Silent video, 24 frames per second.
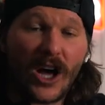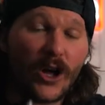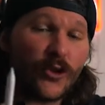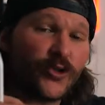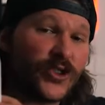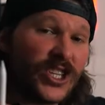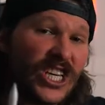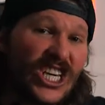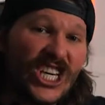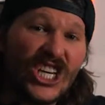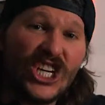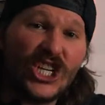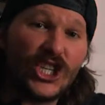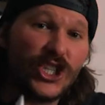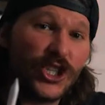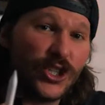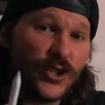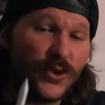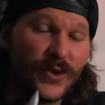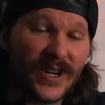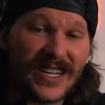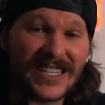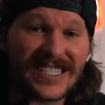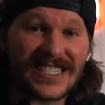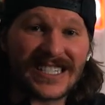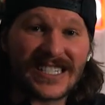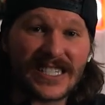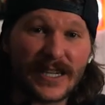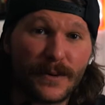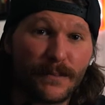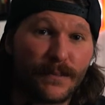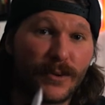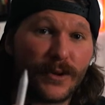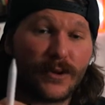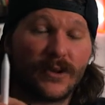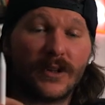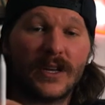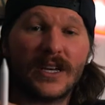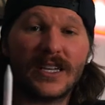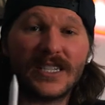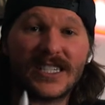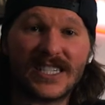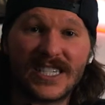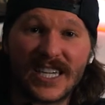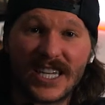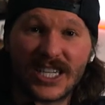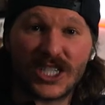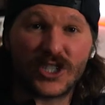I'll teach you a simple
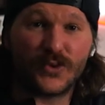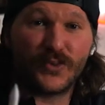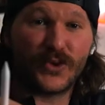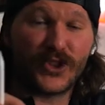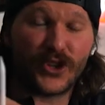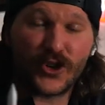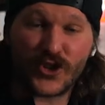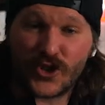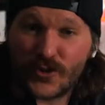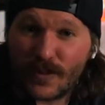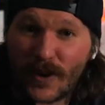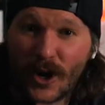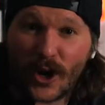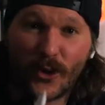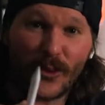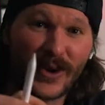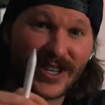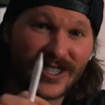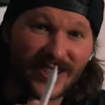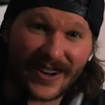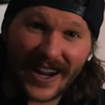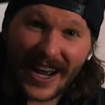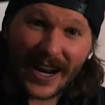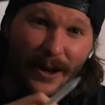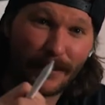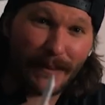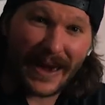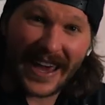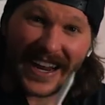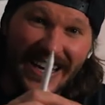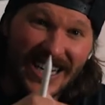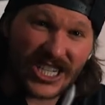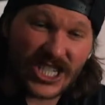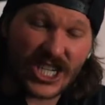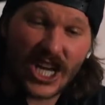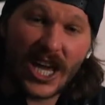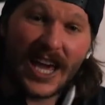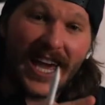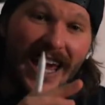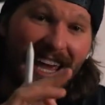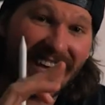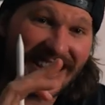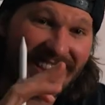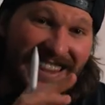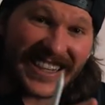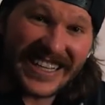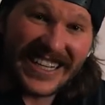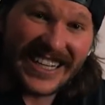system with your smart weeks on how to manage
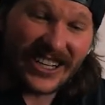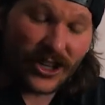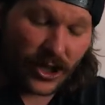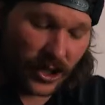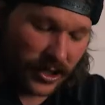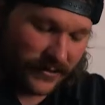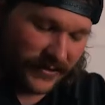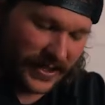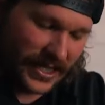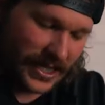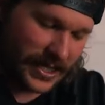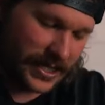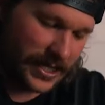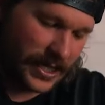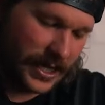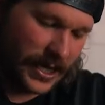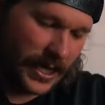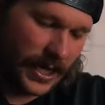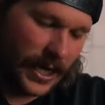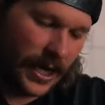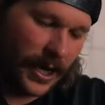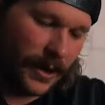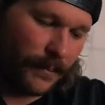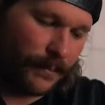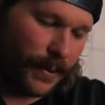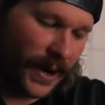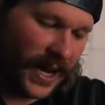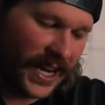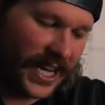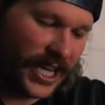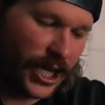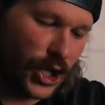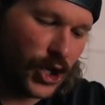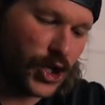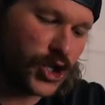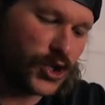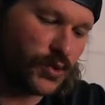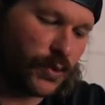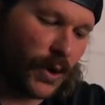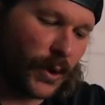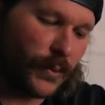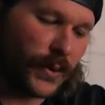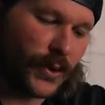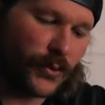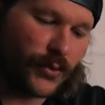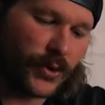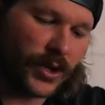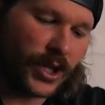and lead all of this. But here's
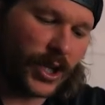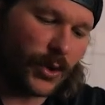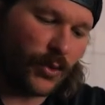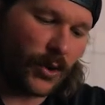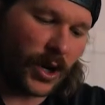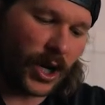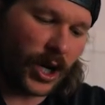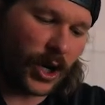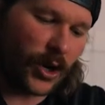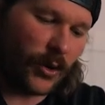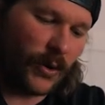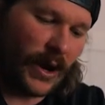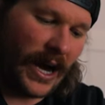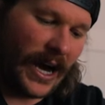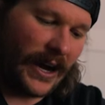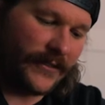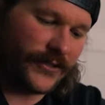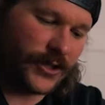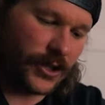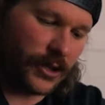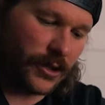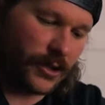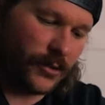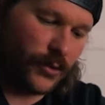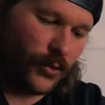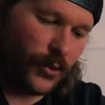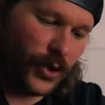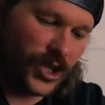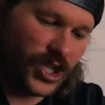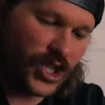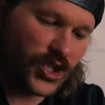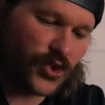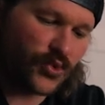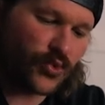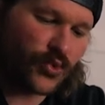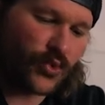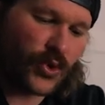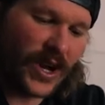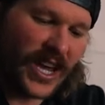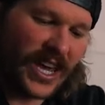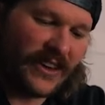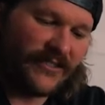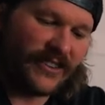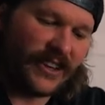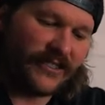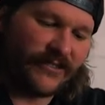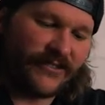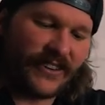what we really want to go after, which is
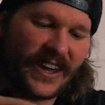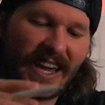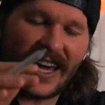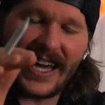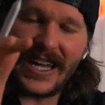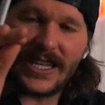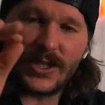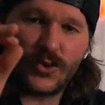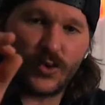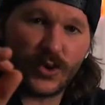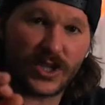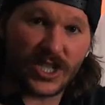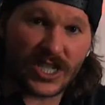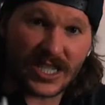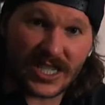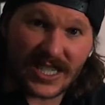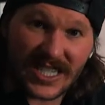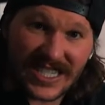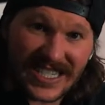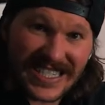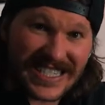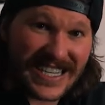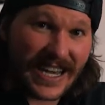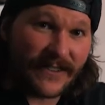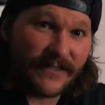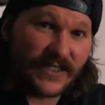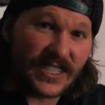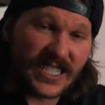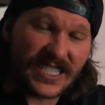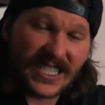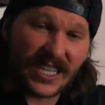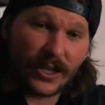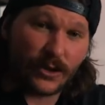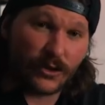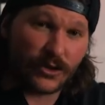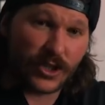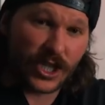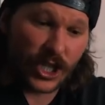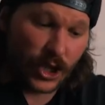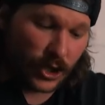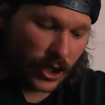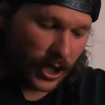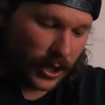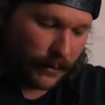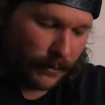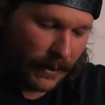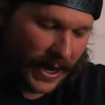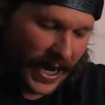raving fans, which is the seventh skill set you
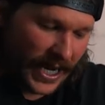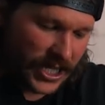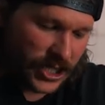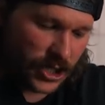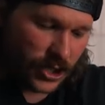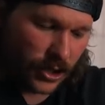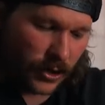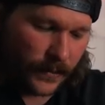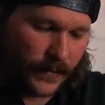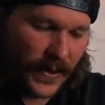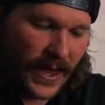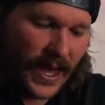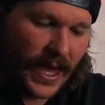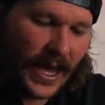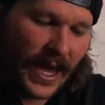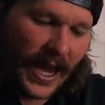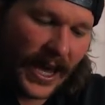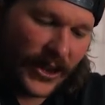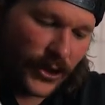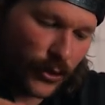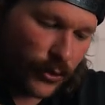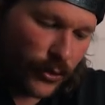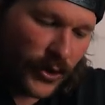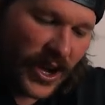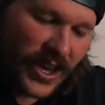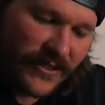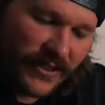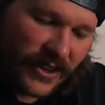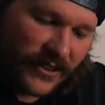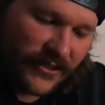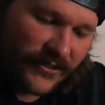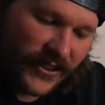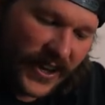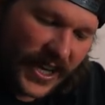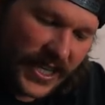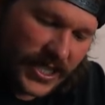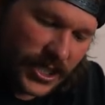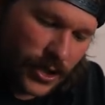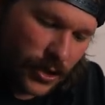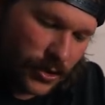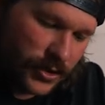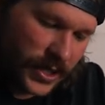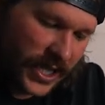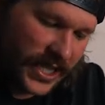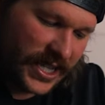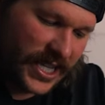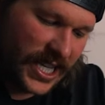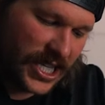got to master. And the raving fans
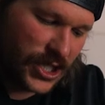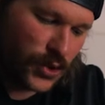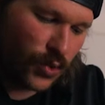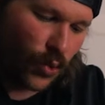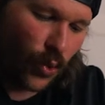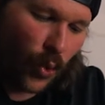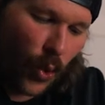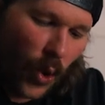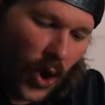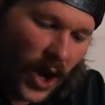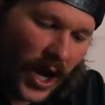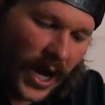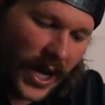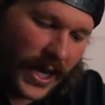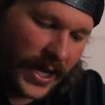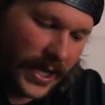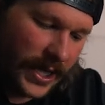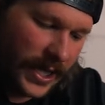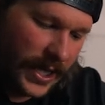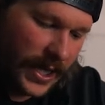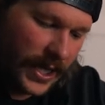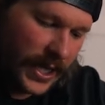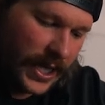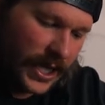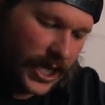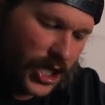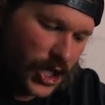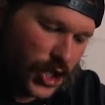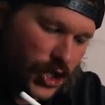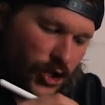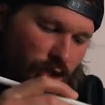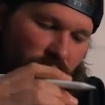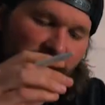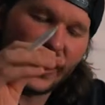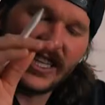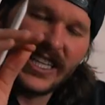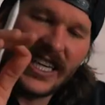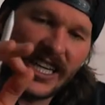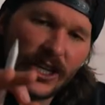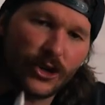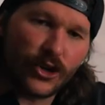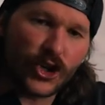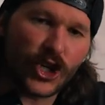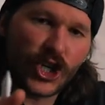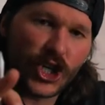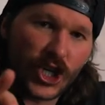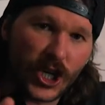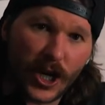goes like this. One is your
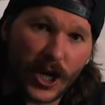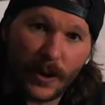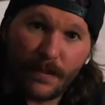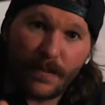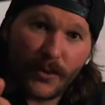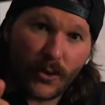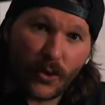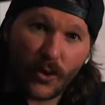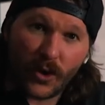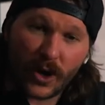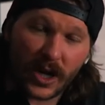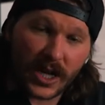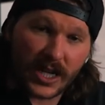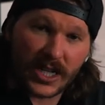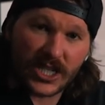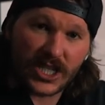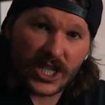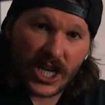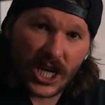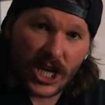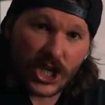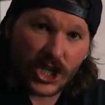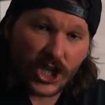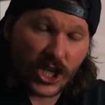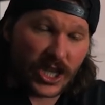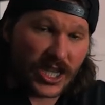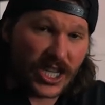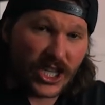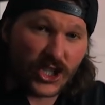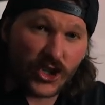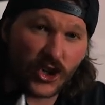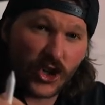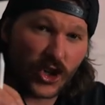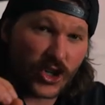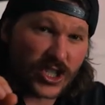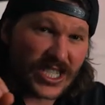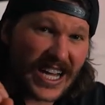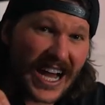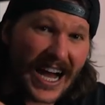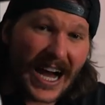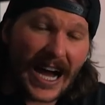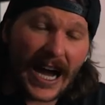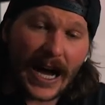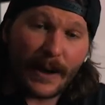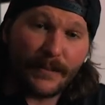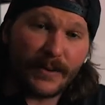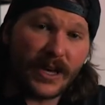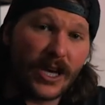leadership organization. These are your
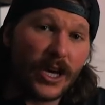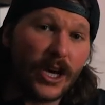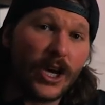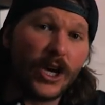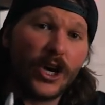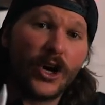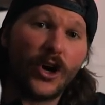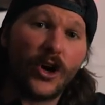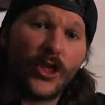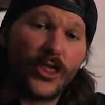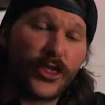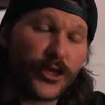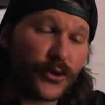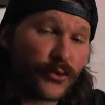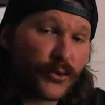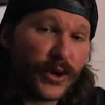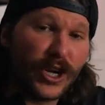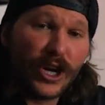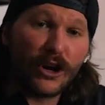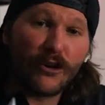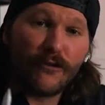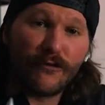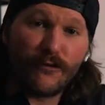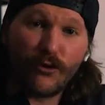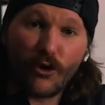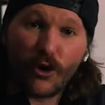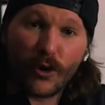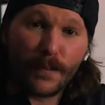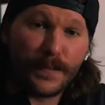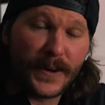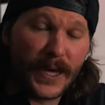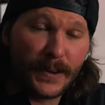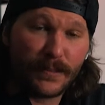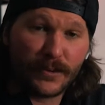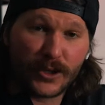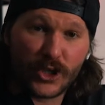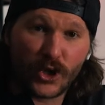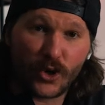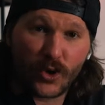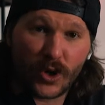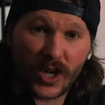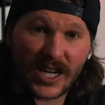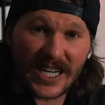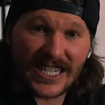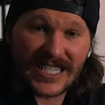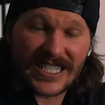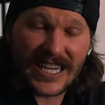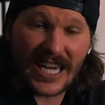top three or four people in your
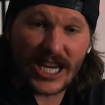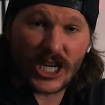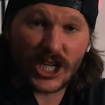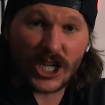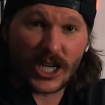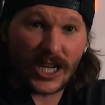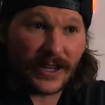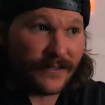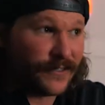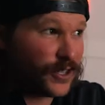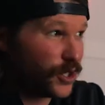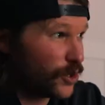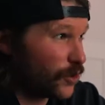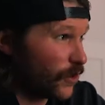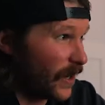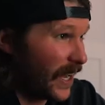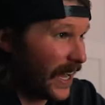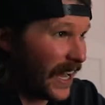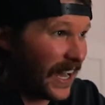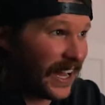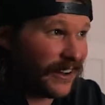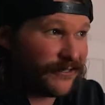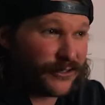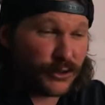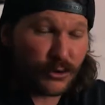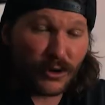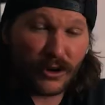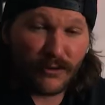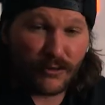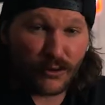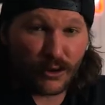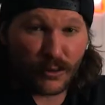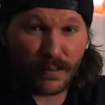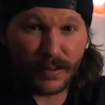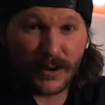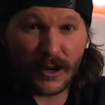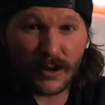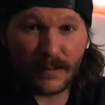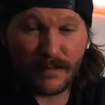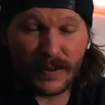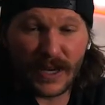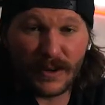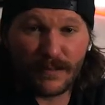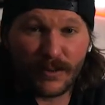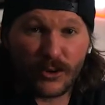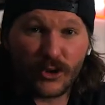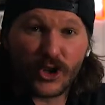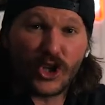organization. If you don't have three or four
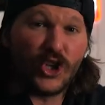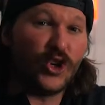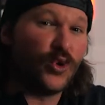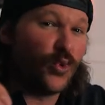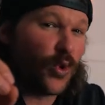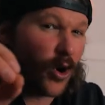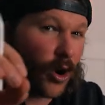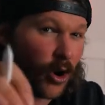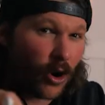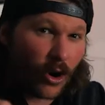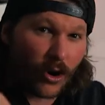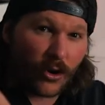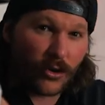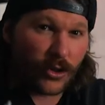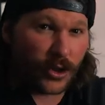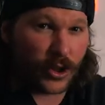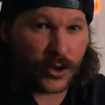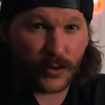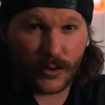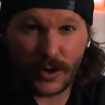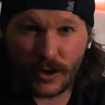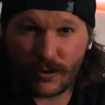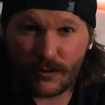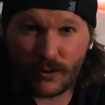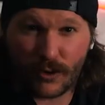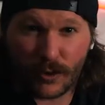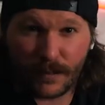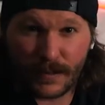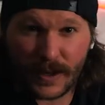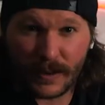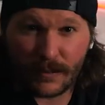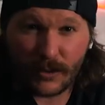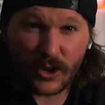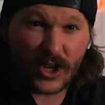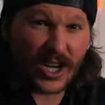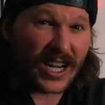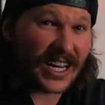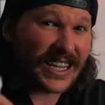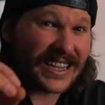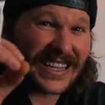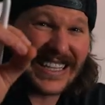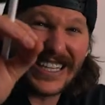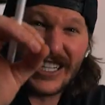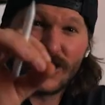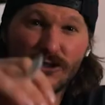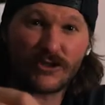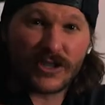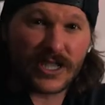people, you are the three or four people. You got to
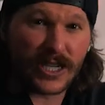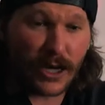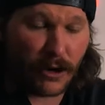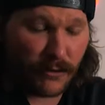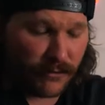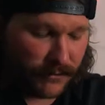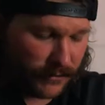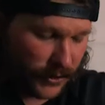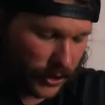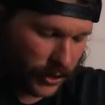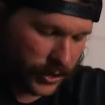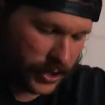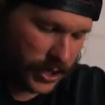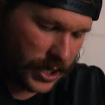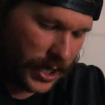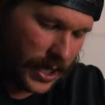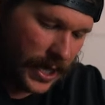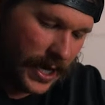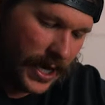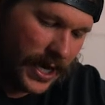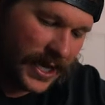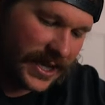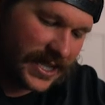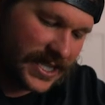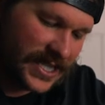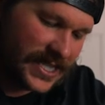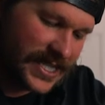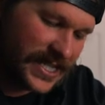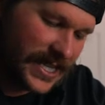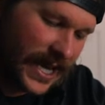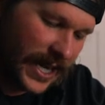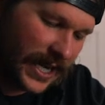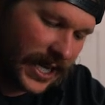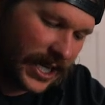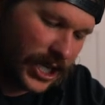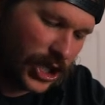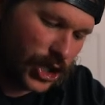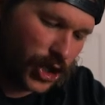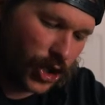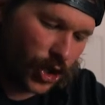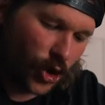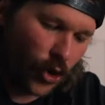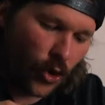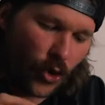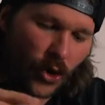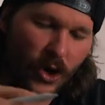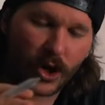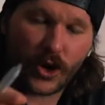lead yourself first. The second is your
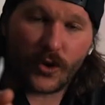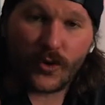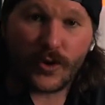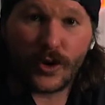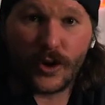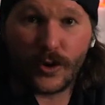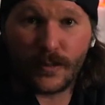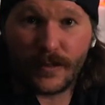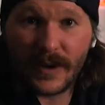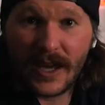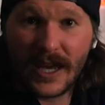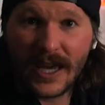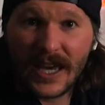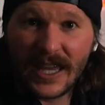core group.